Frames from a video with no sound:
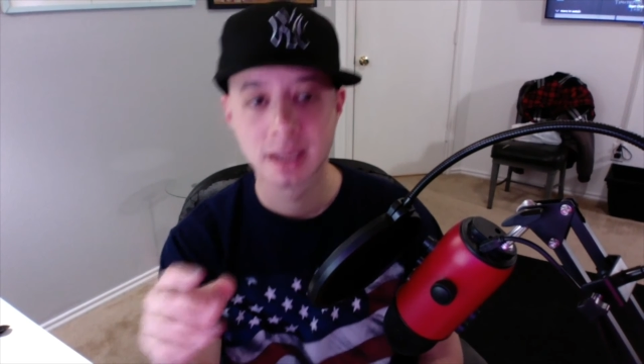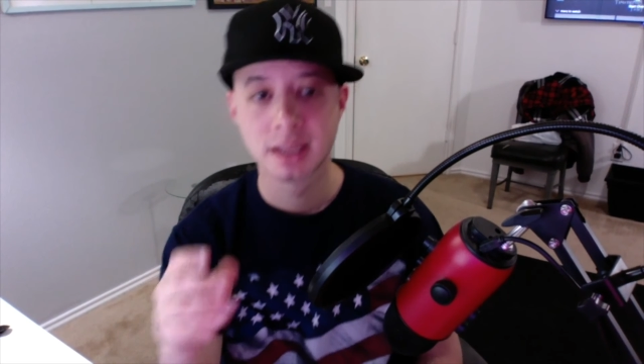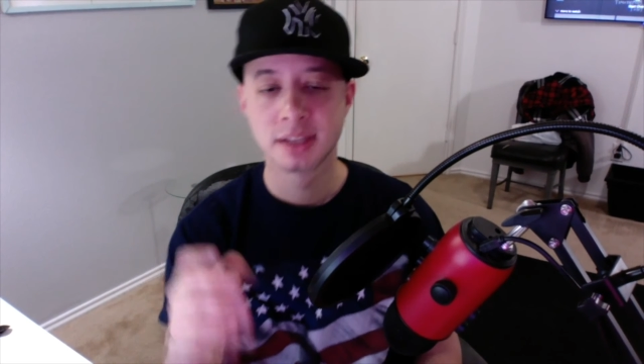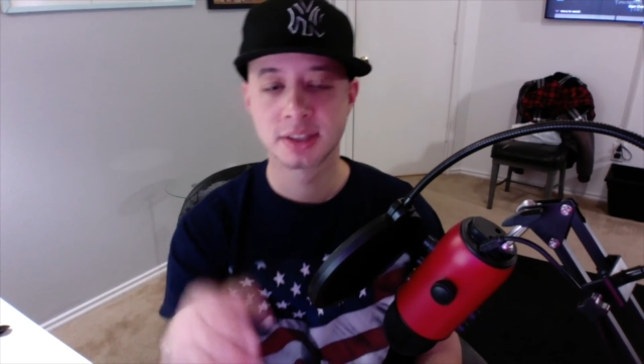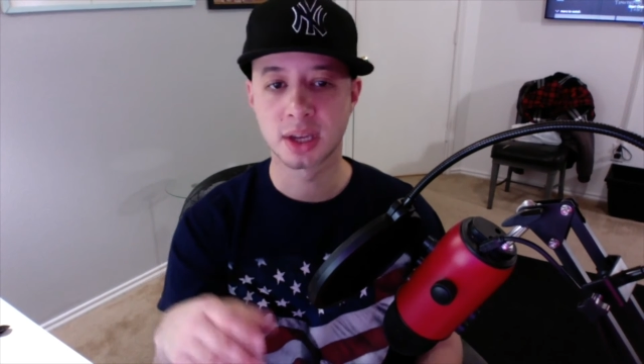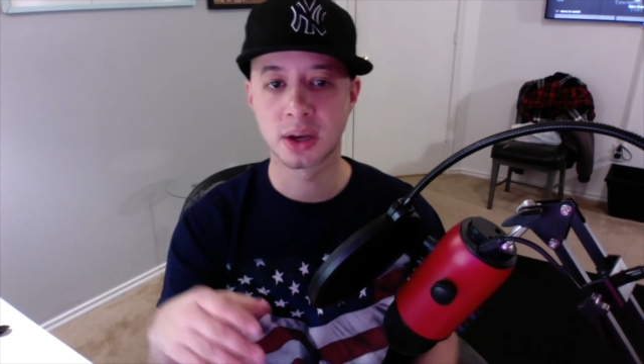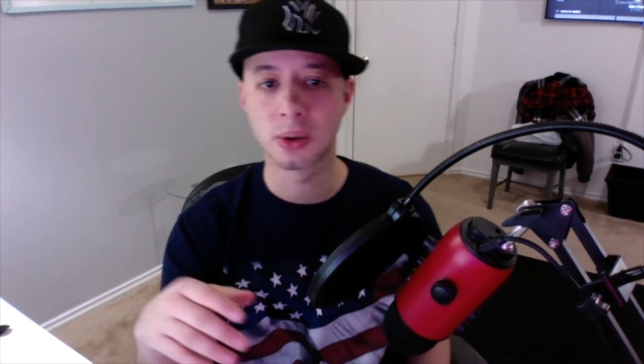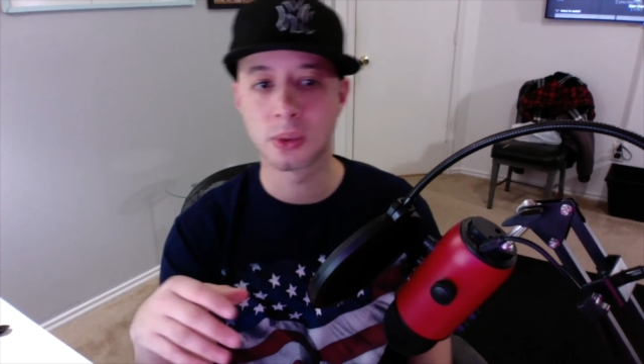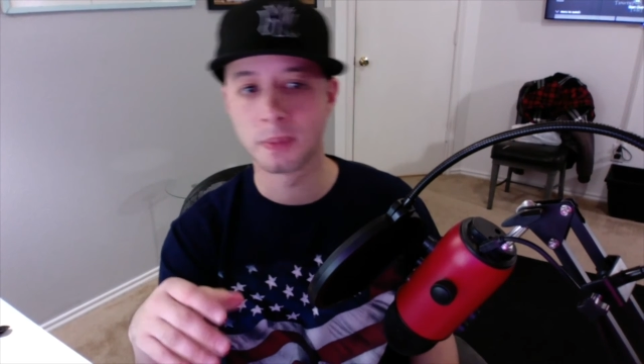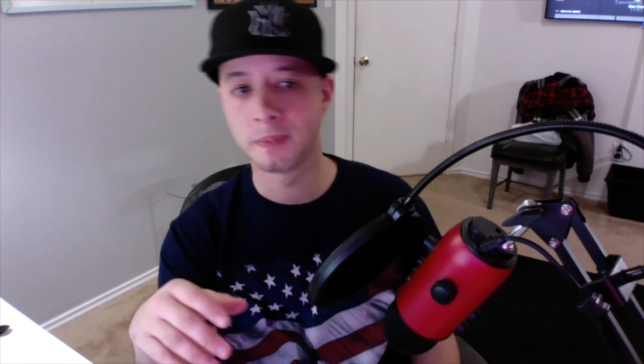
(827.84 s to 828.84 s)

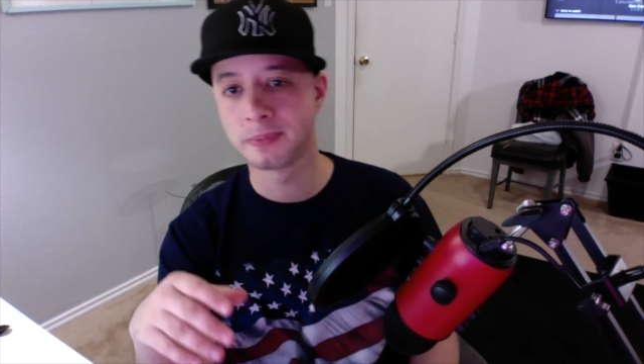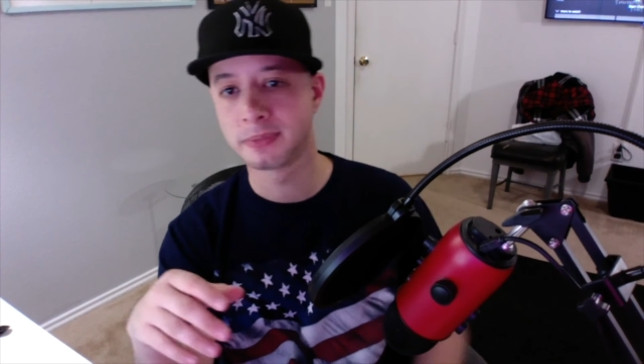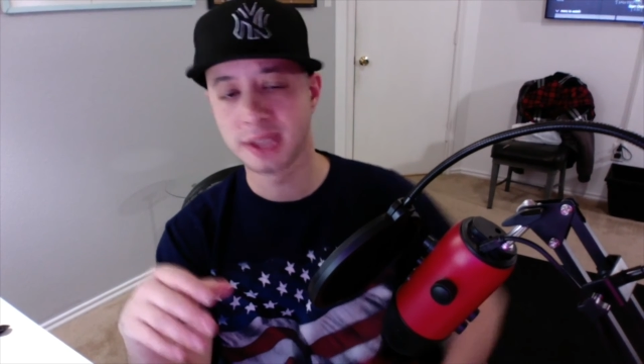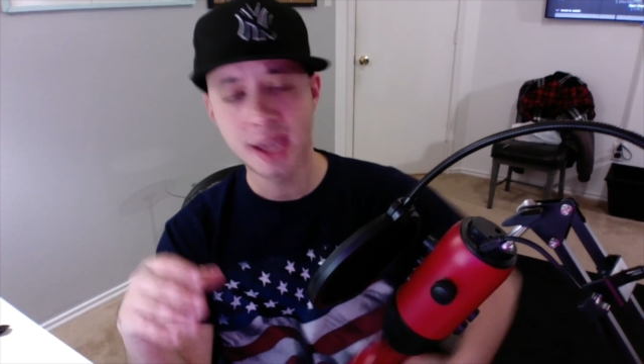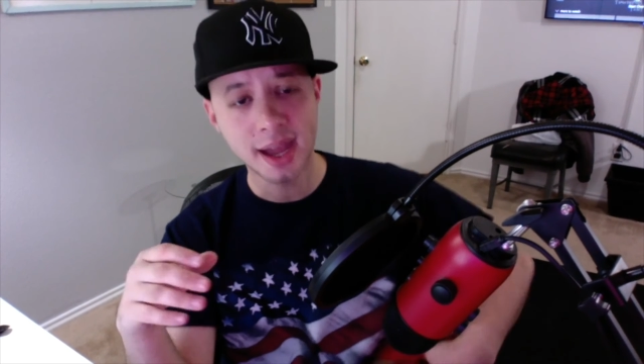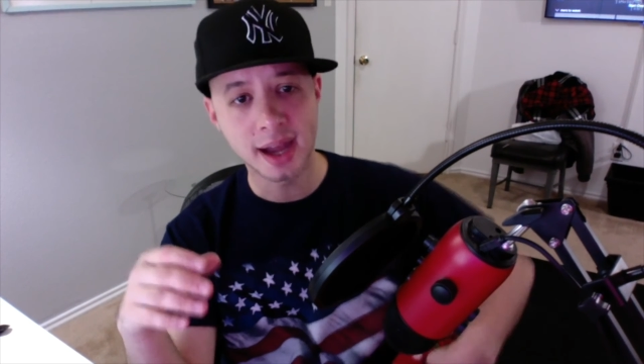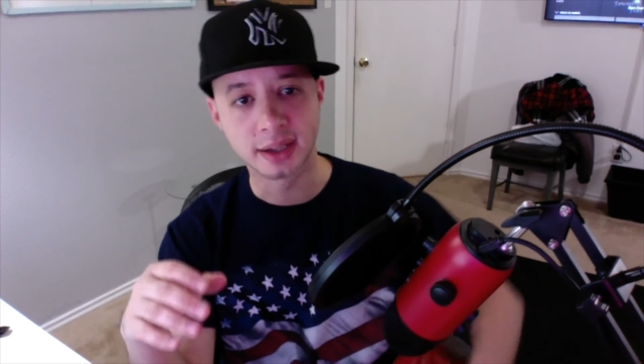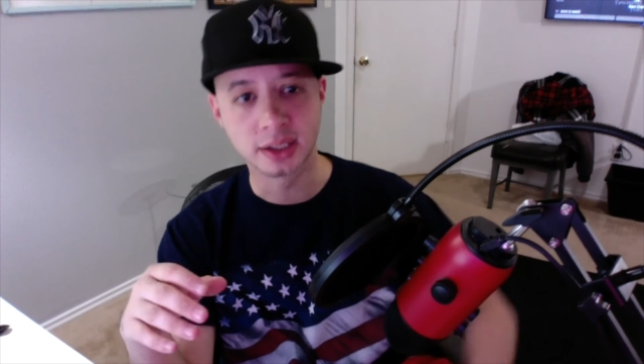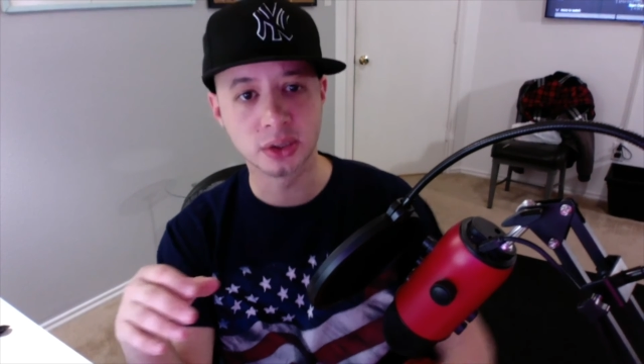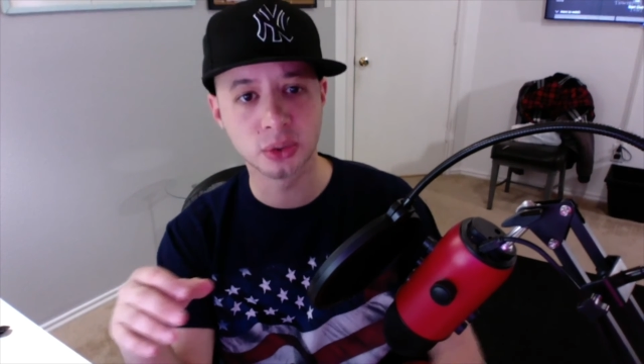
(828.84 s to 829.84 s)
So, yeah,
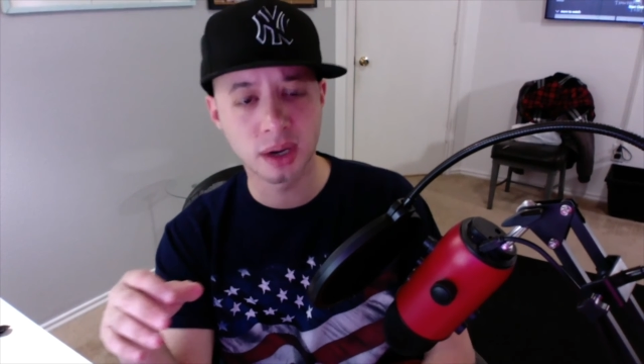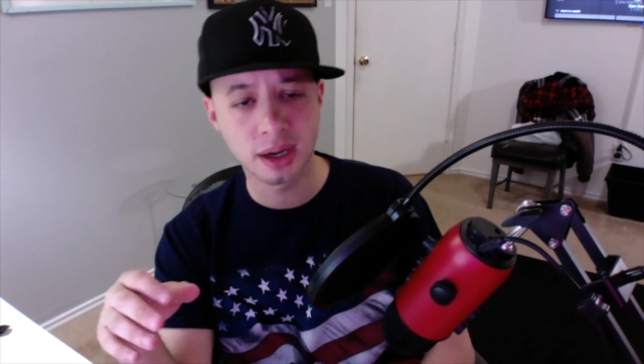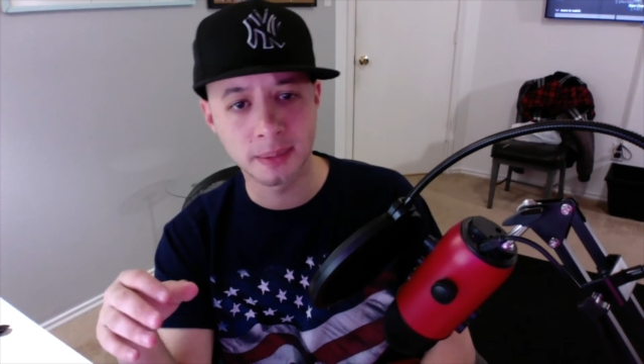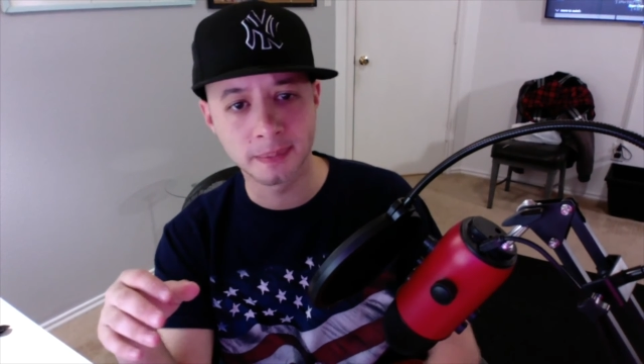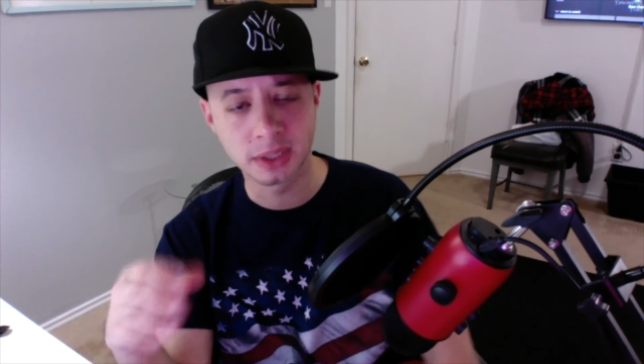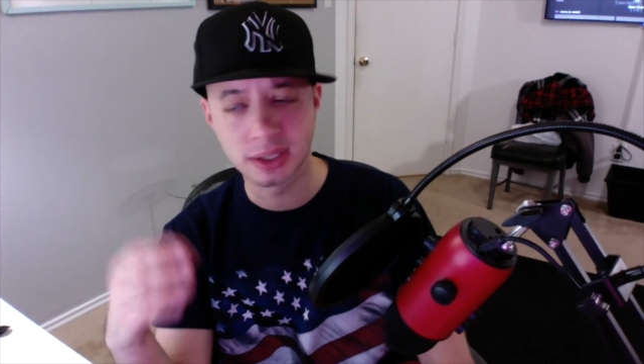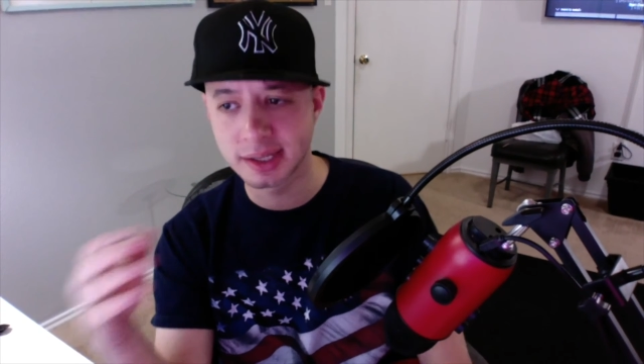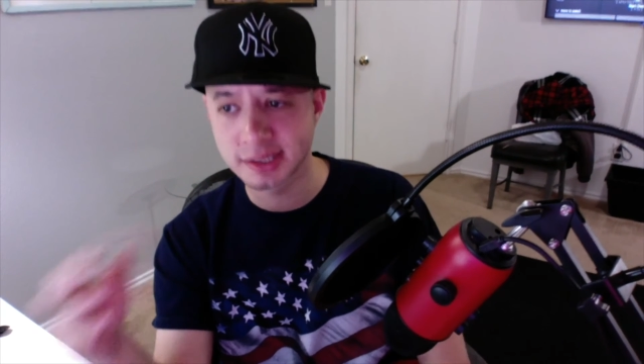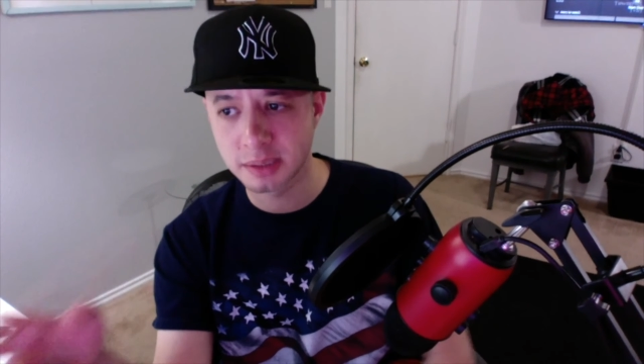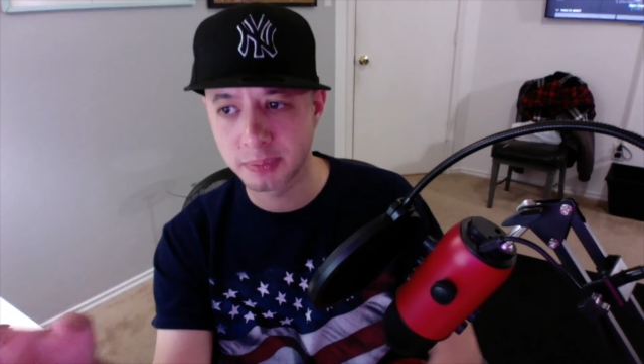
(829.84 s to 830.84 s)
you
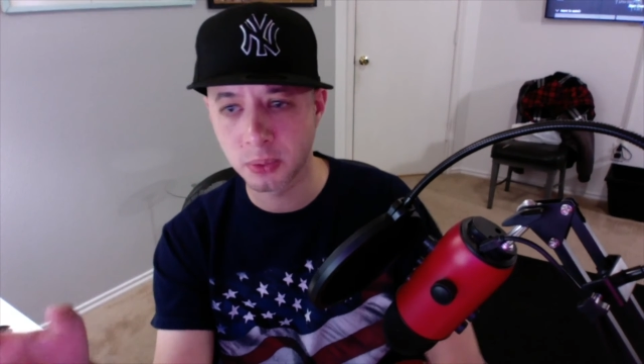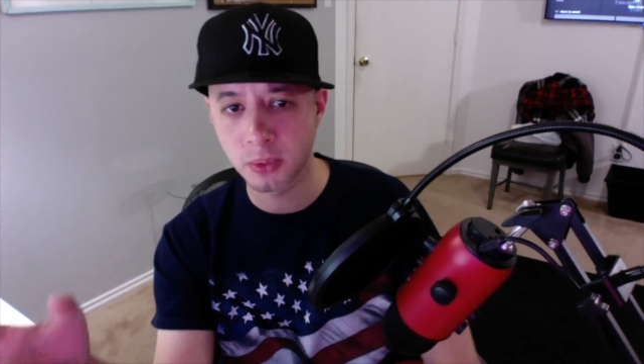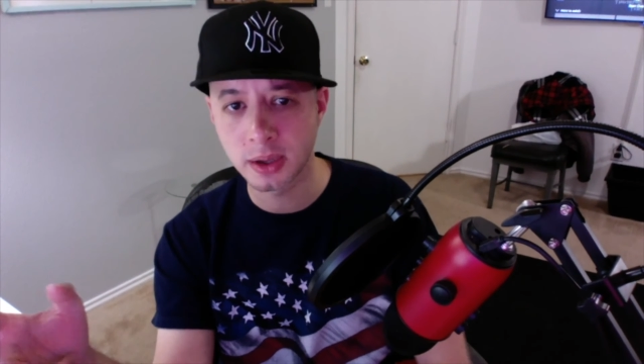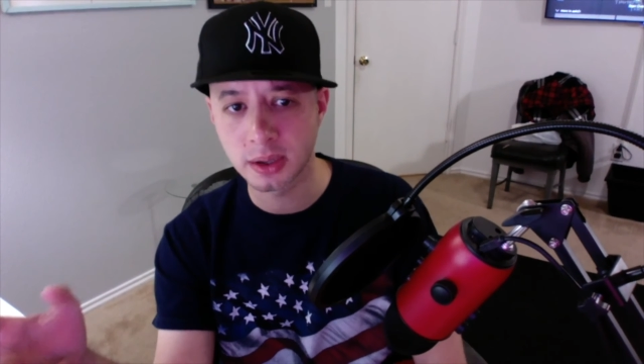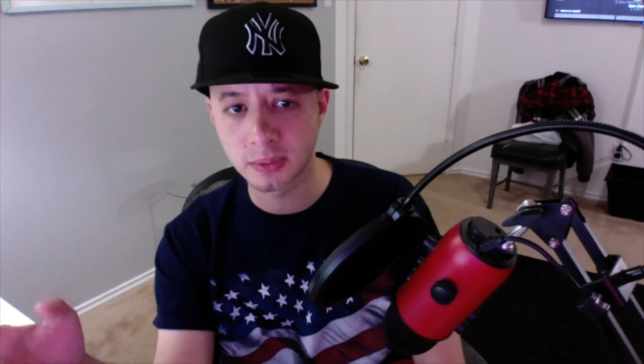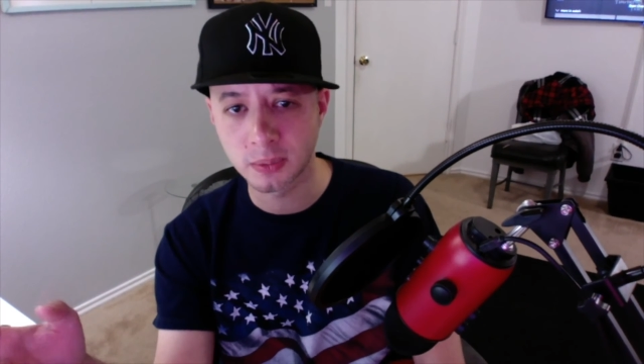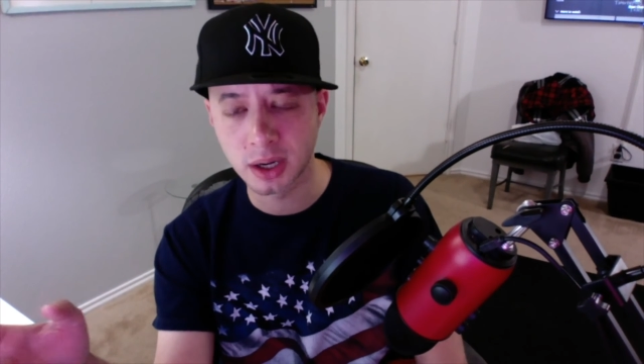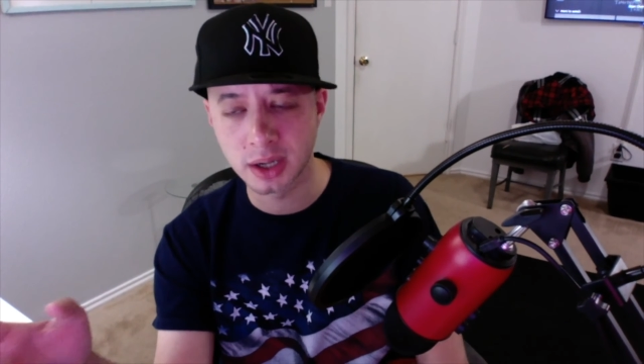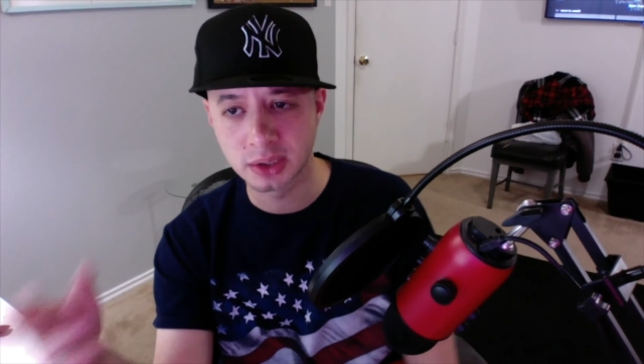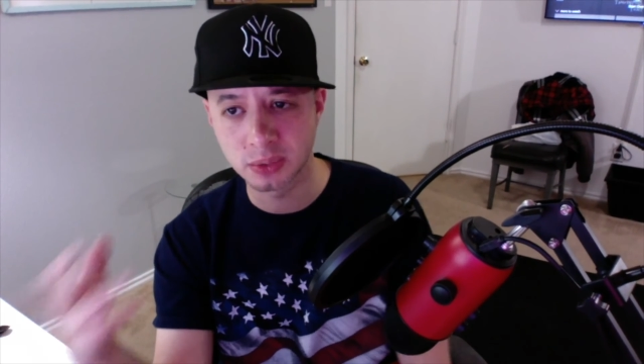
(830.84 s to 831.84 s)
get to the point
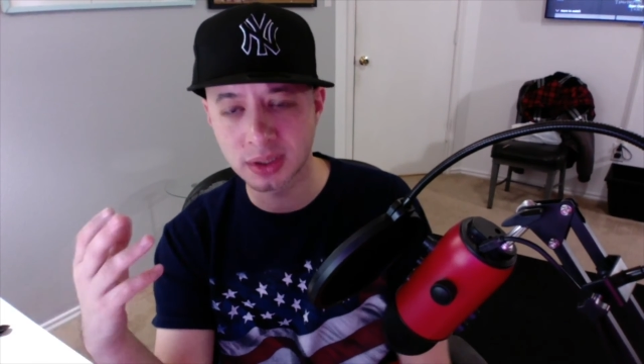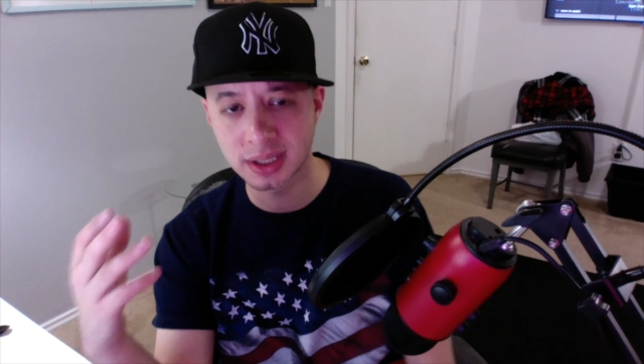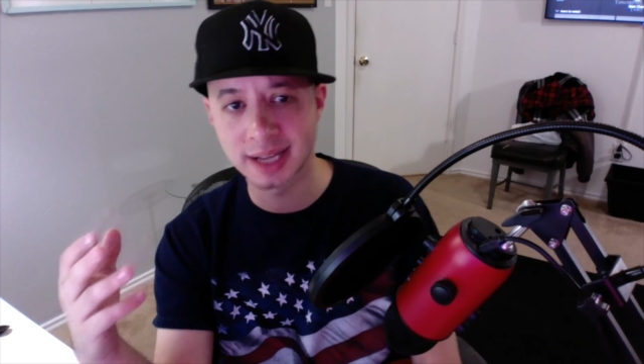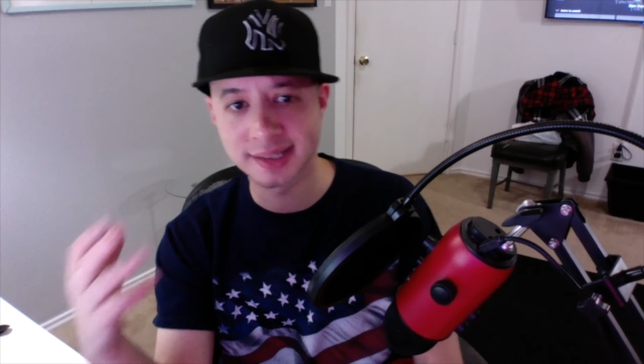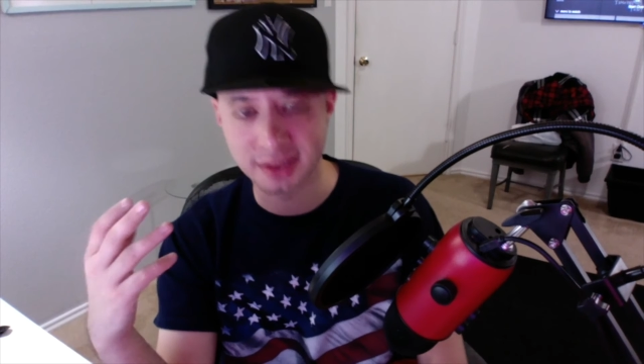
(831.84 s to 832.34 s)
where you realize